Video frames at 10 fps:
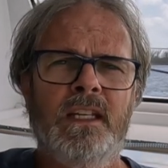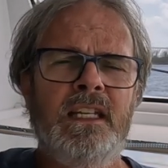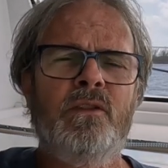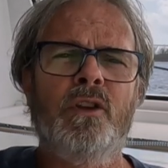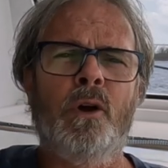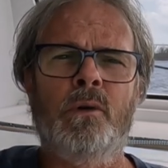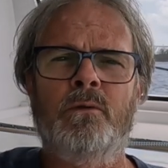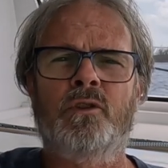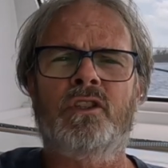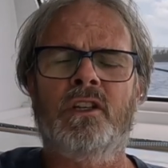even though it
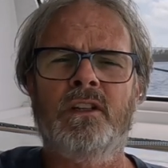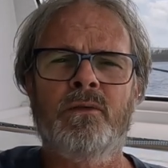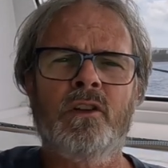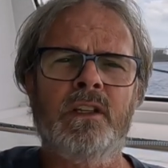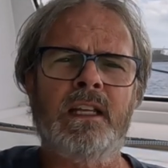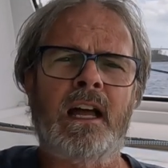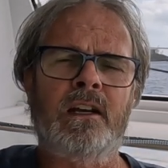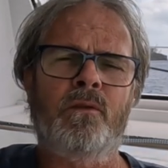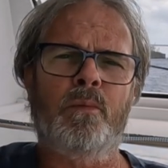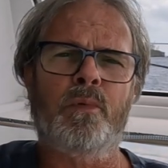was significantly out
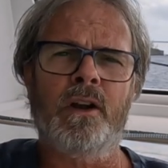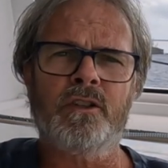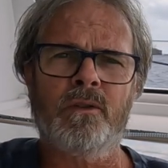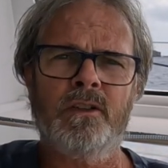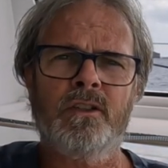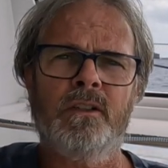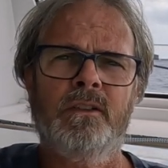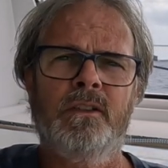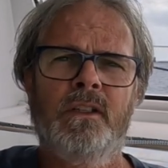of our price range,